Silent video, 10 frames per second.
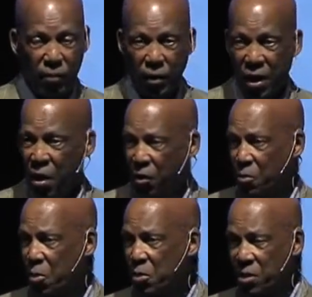in our
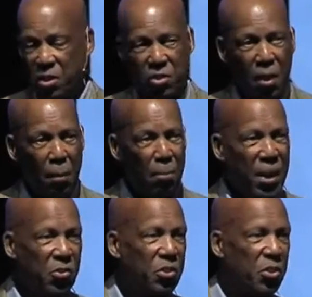communities,
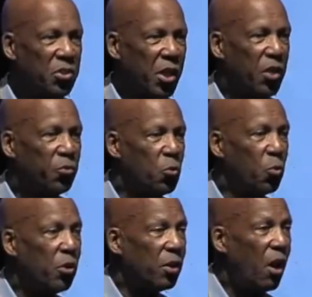messages that if you
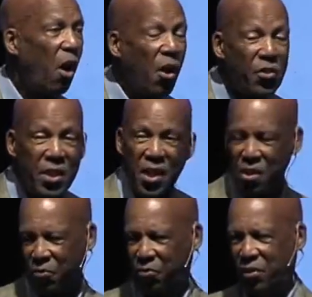work hard
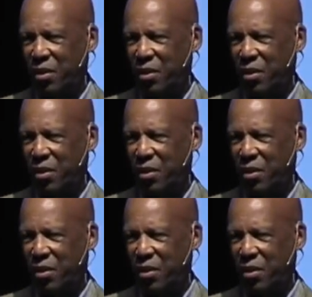enough,